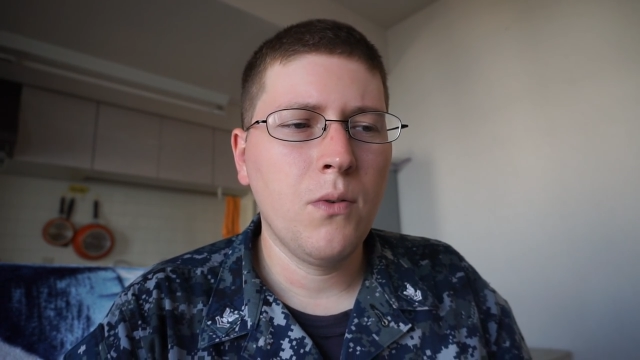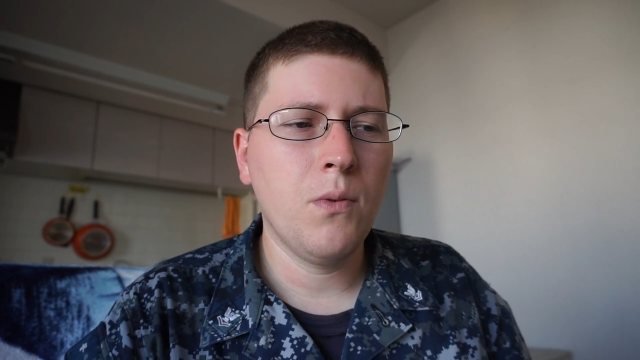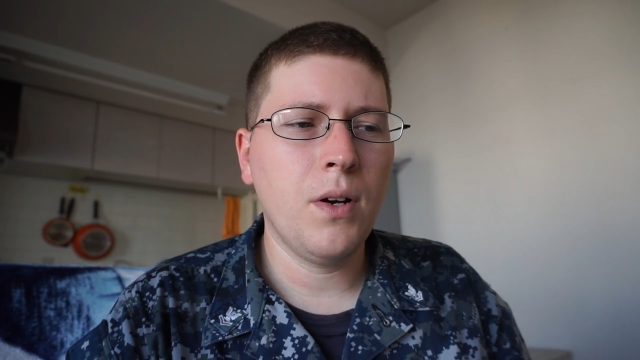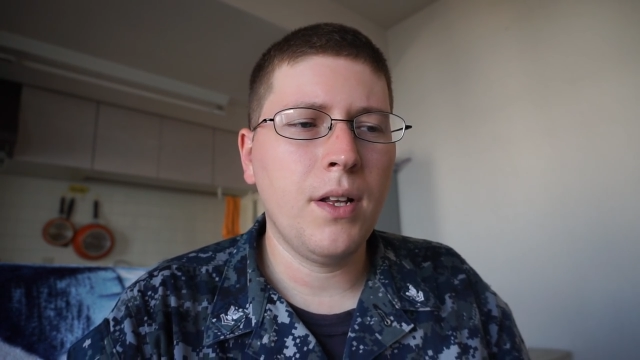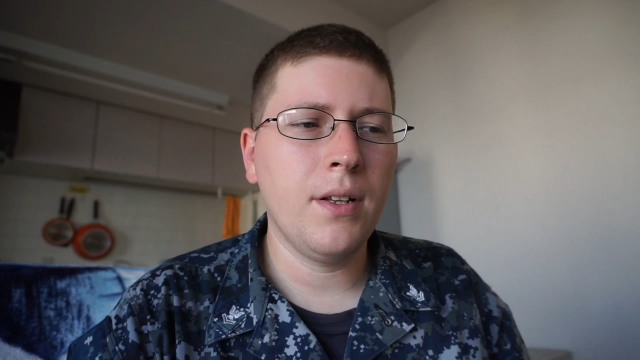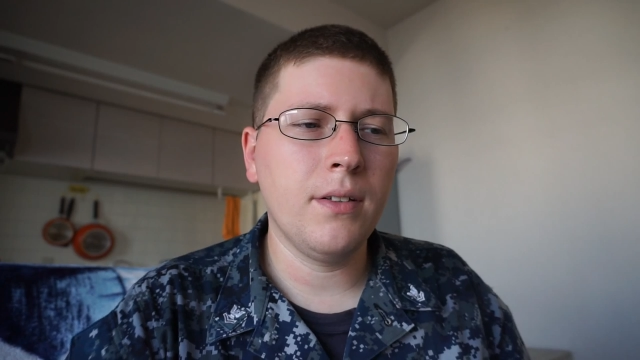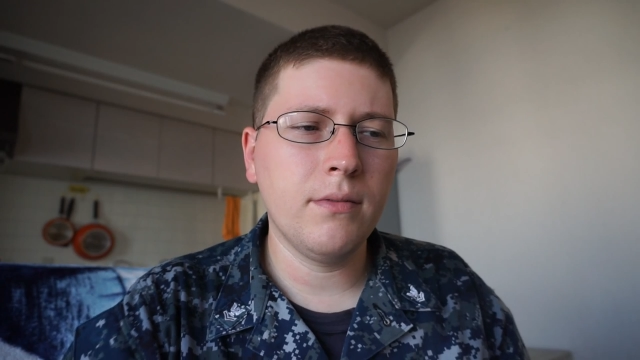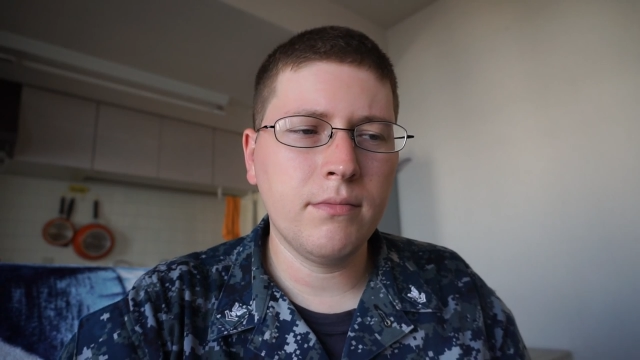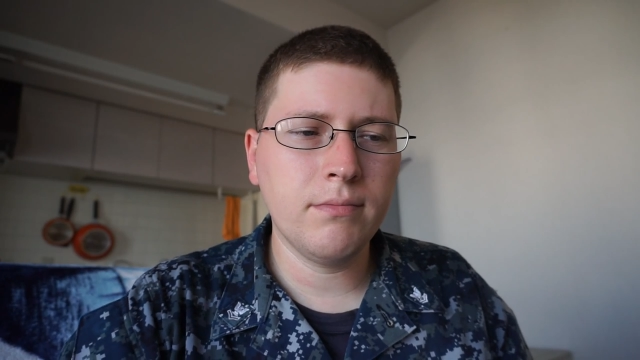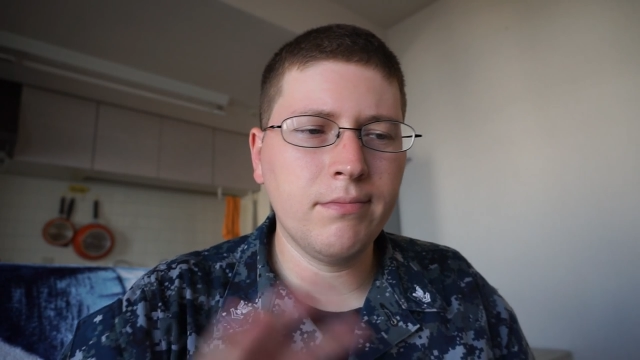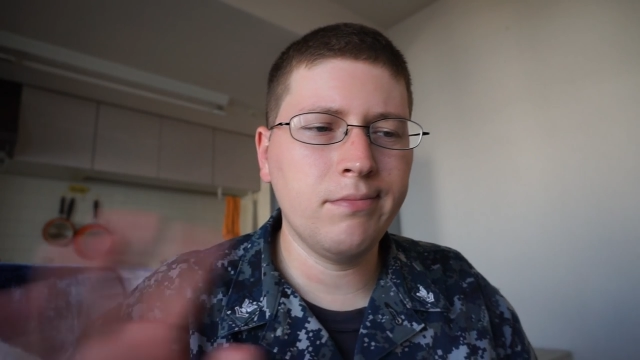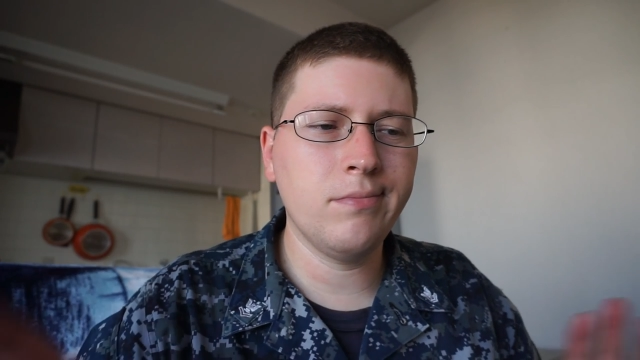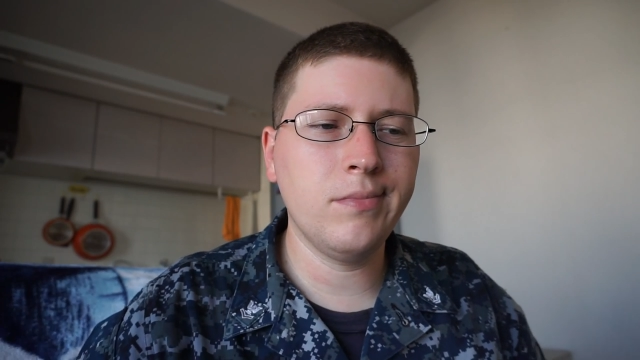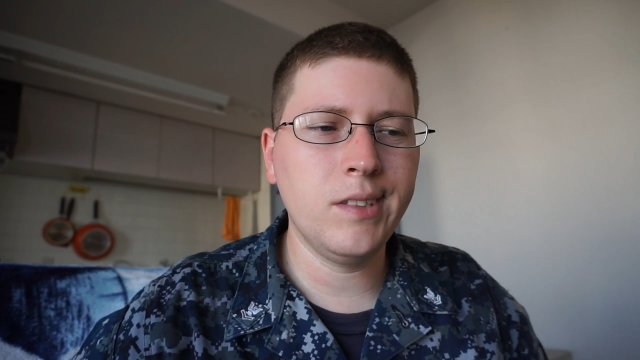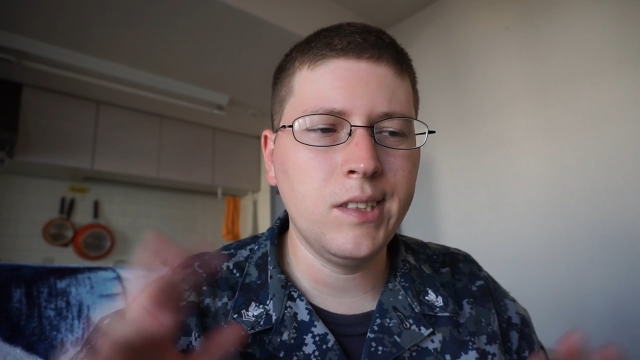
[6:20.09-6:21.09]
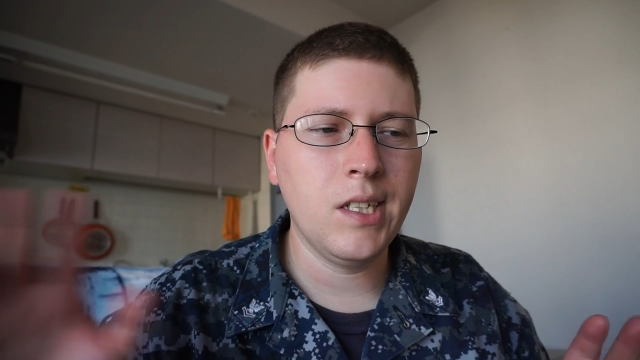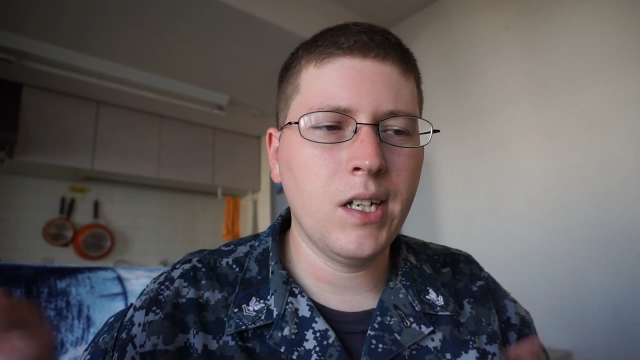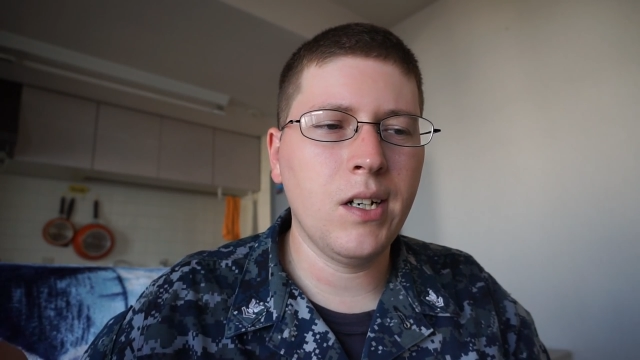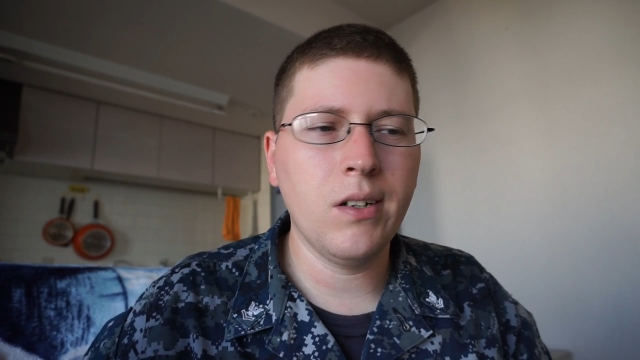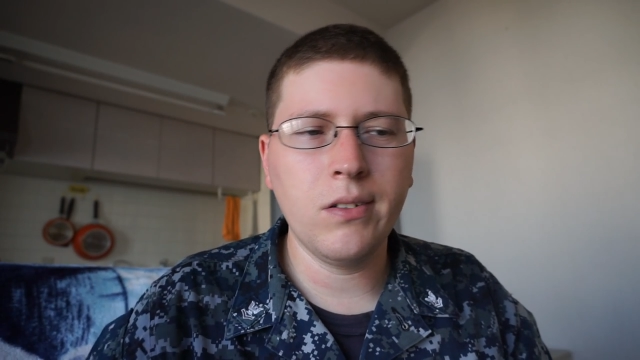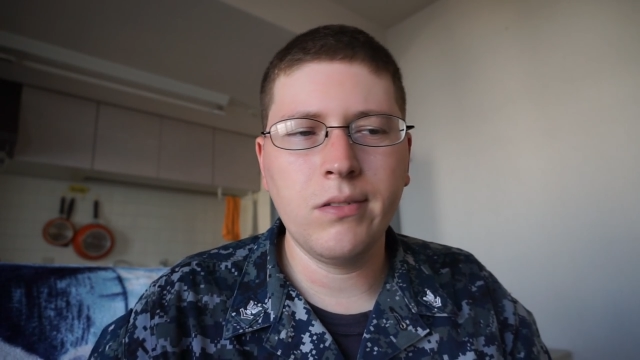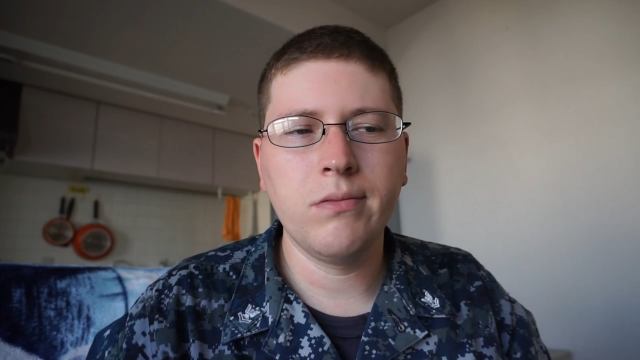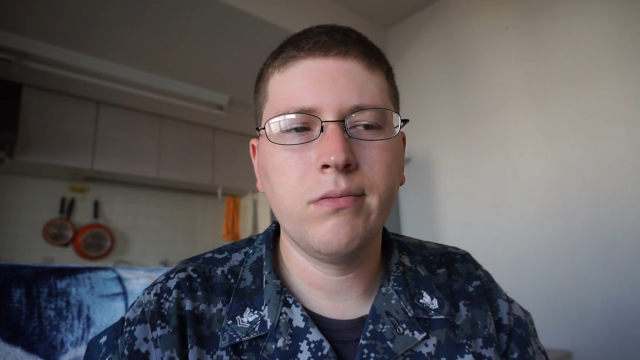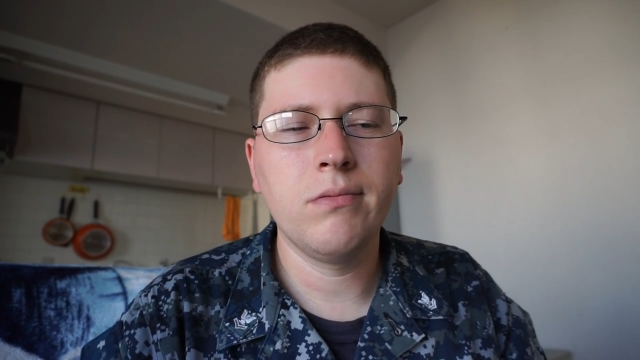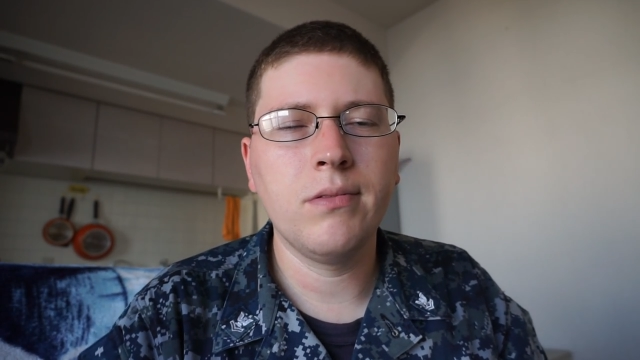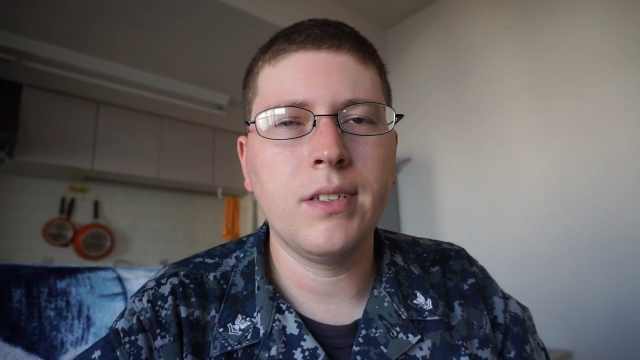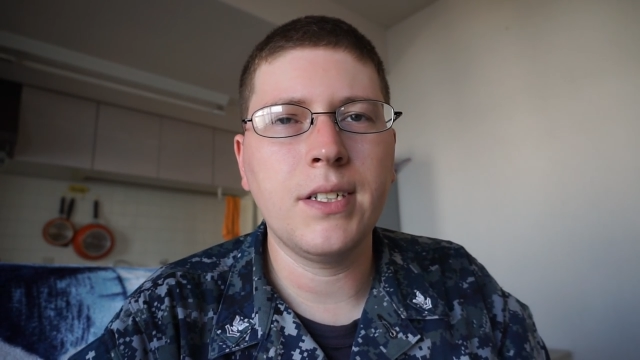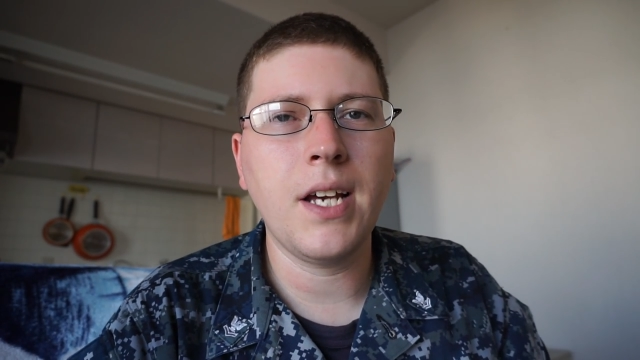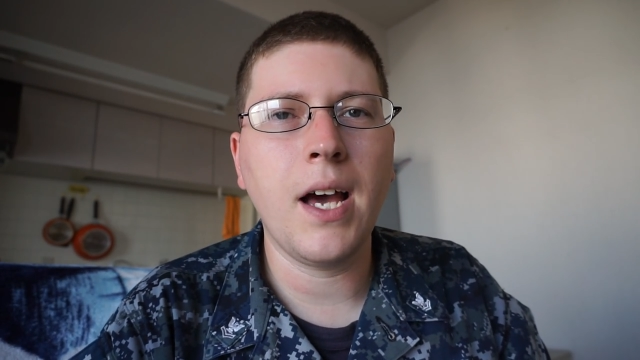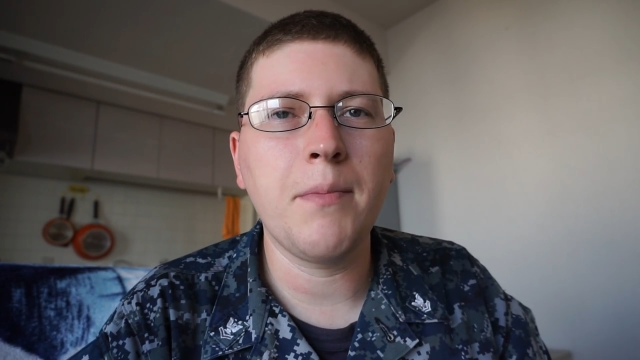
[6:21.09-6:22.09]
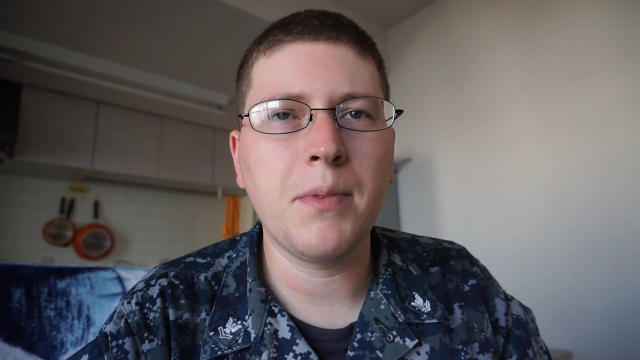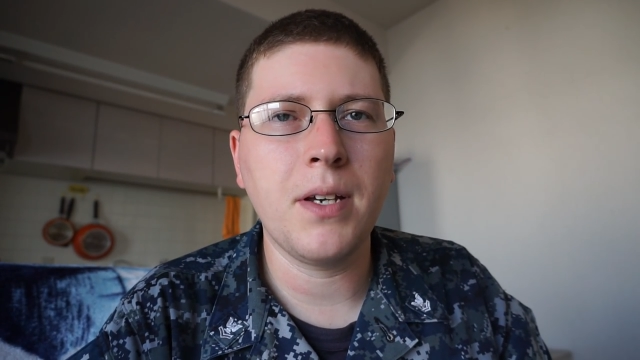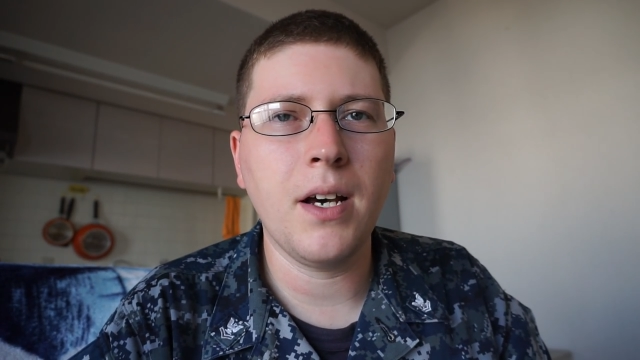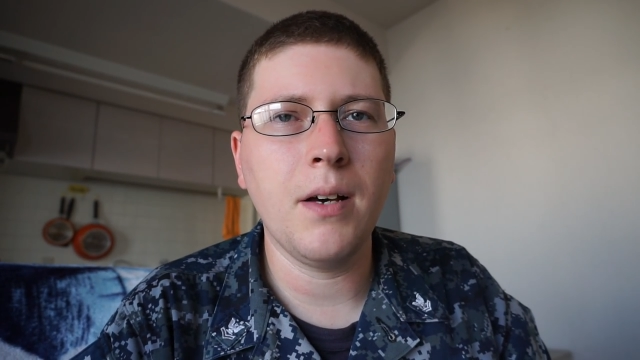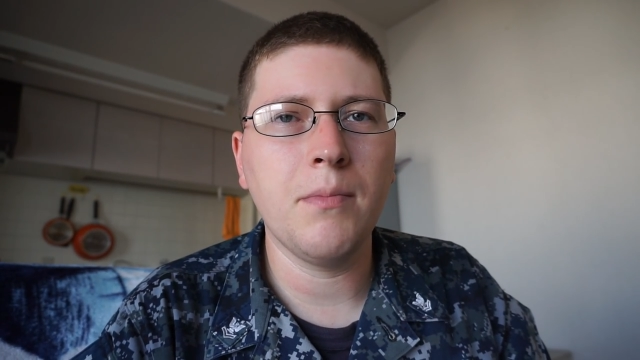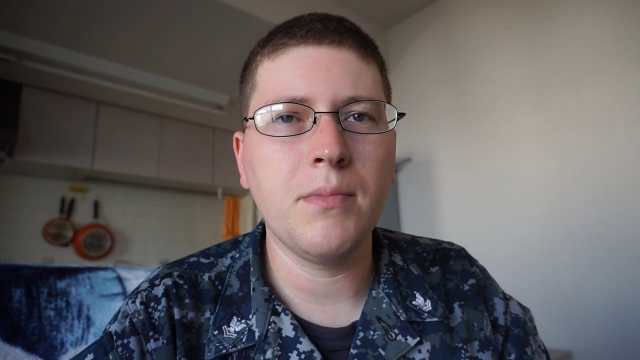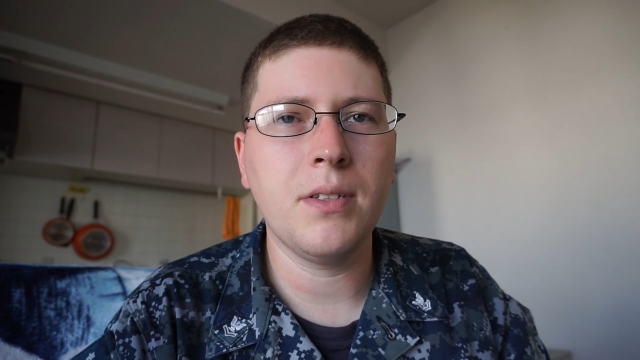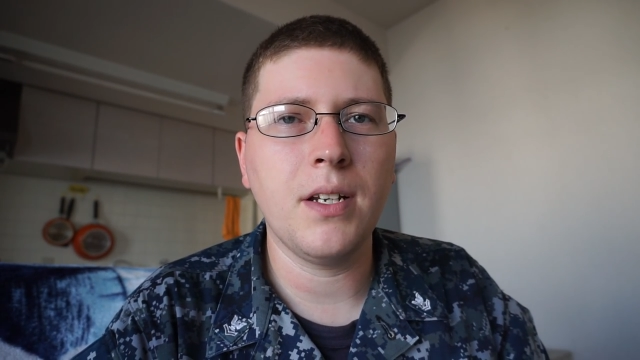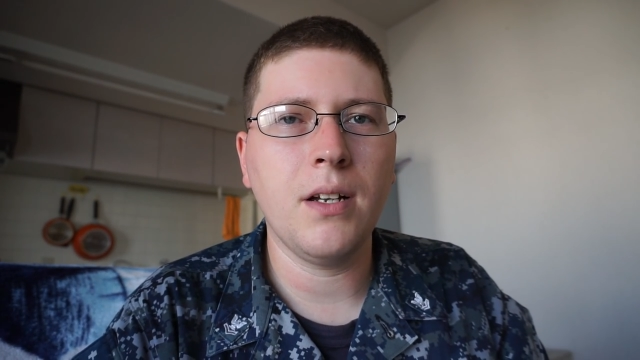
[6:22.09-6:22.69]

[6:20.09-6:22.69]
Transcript: when you know the time comes,